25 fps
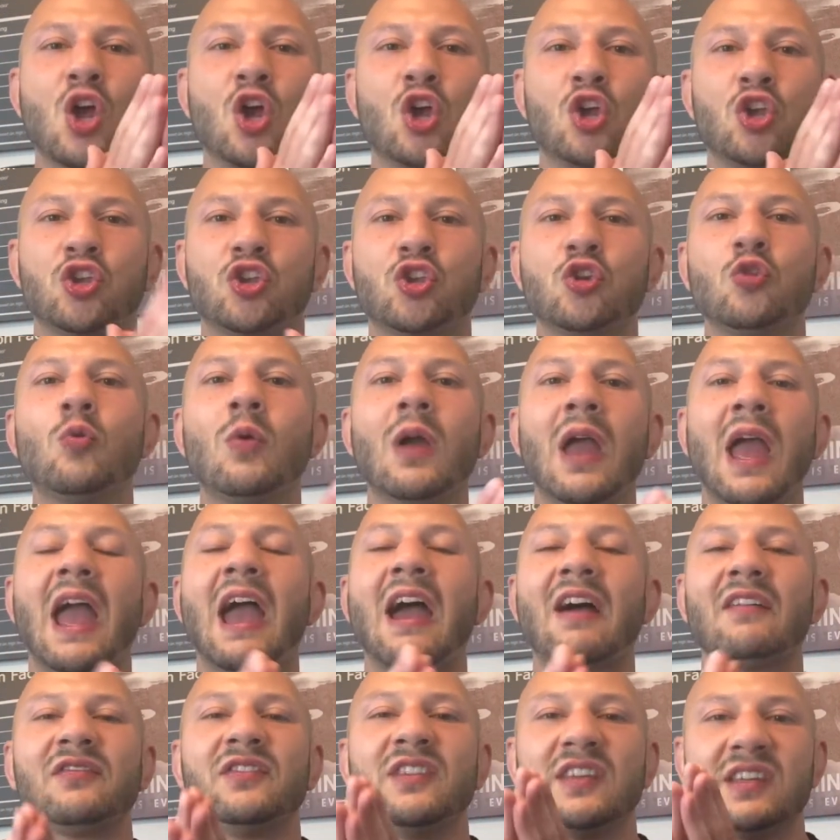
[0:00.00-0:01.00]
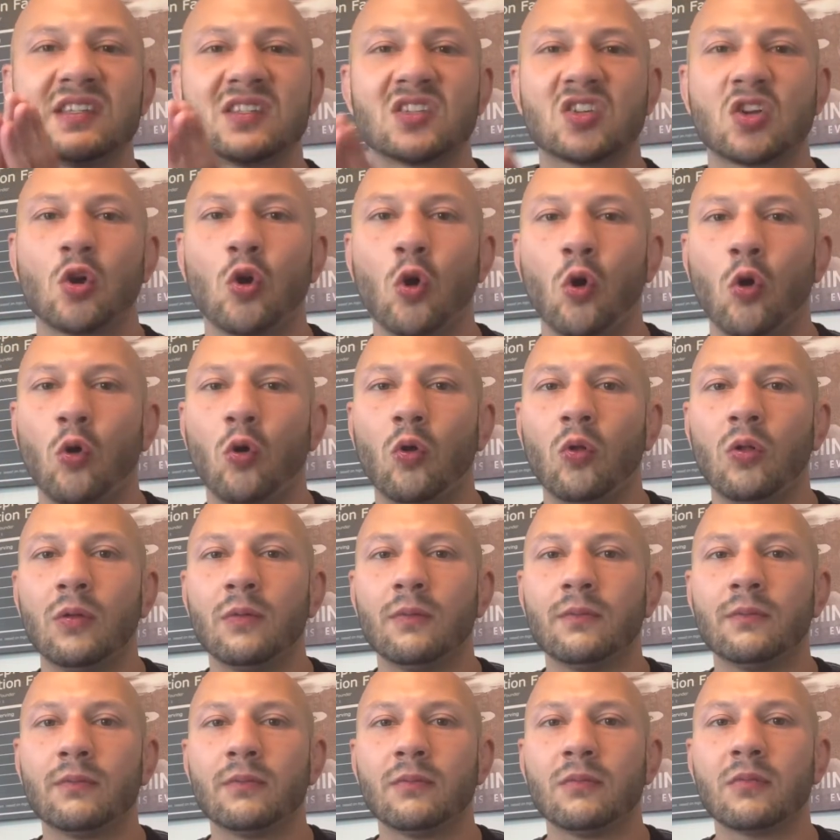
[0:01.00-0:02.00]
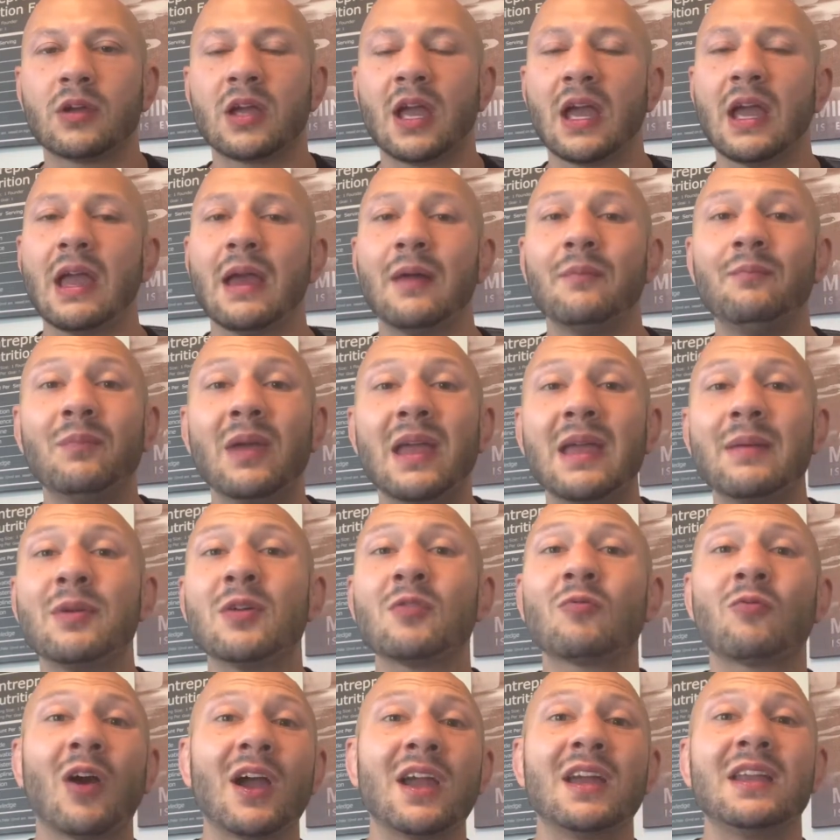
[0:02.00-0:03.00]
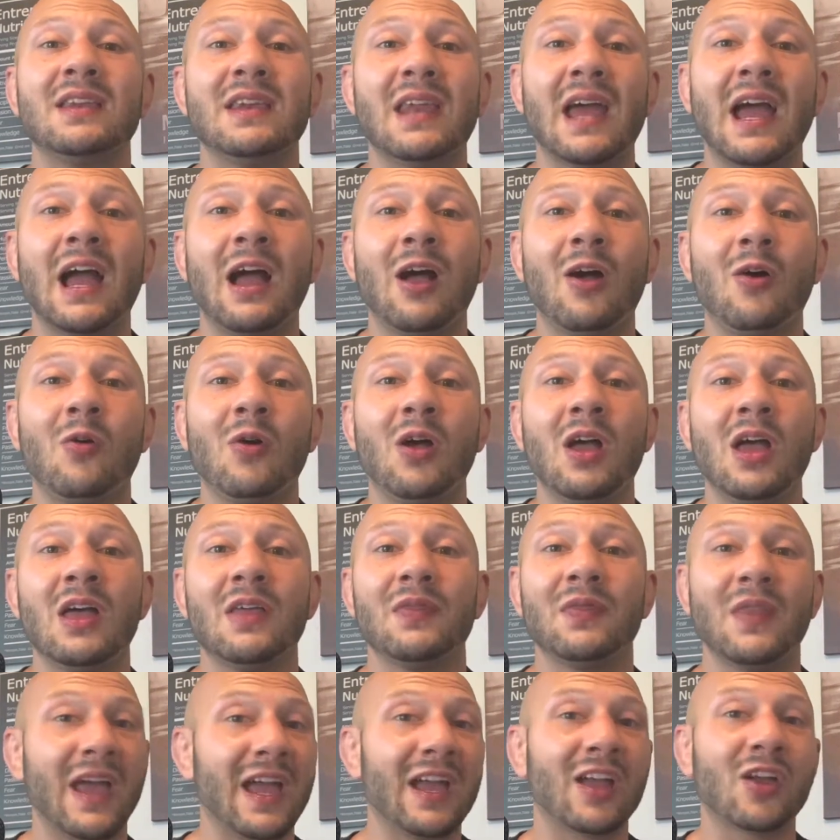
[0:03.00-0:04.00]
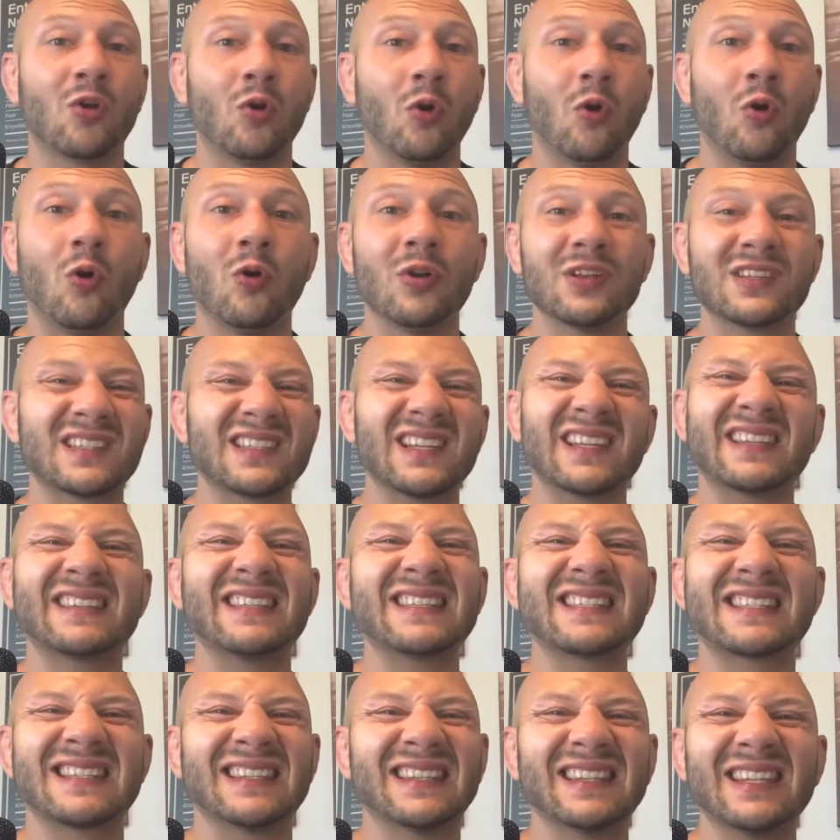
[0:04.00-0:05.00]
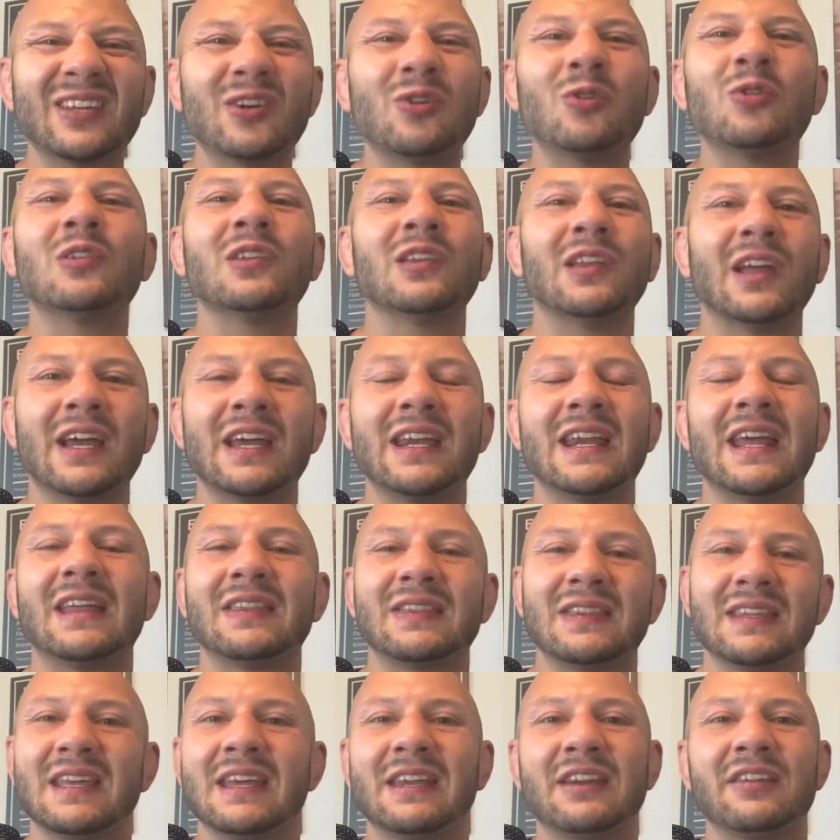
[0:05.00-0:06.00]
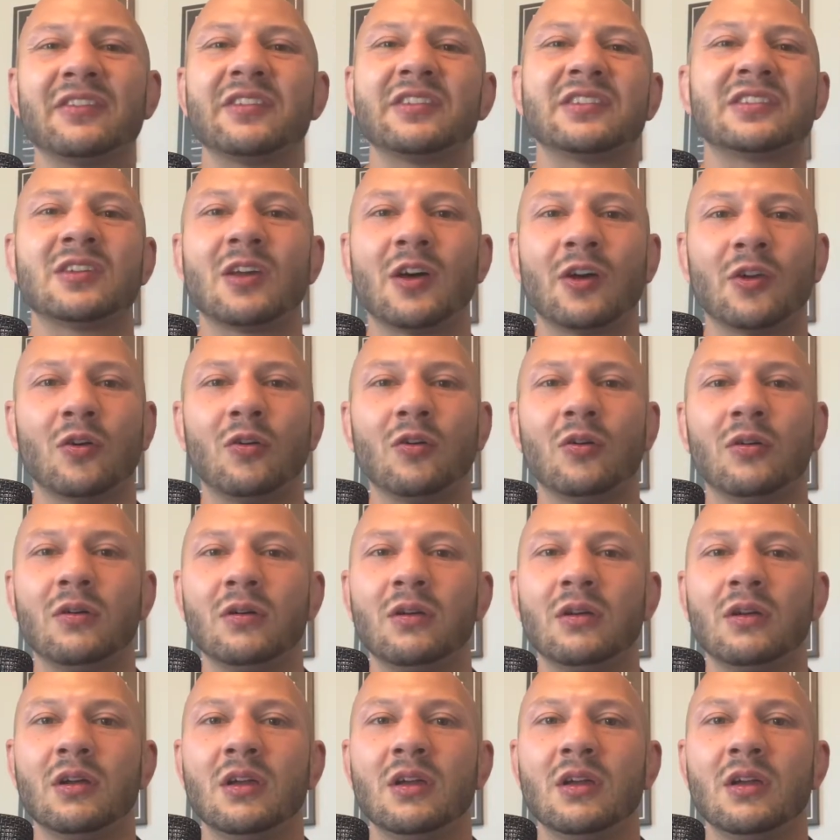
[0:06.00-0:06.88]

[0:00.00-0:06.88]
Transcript: You have this goal, okay? And maybe right now, that goal, it's like this little light at the end of the tunnel.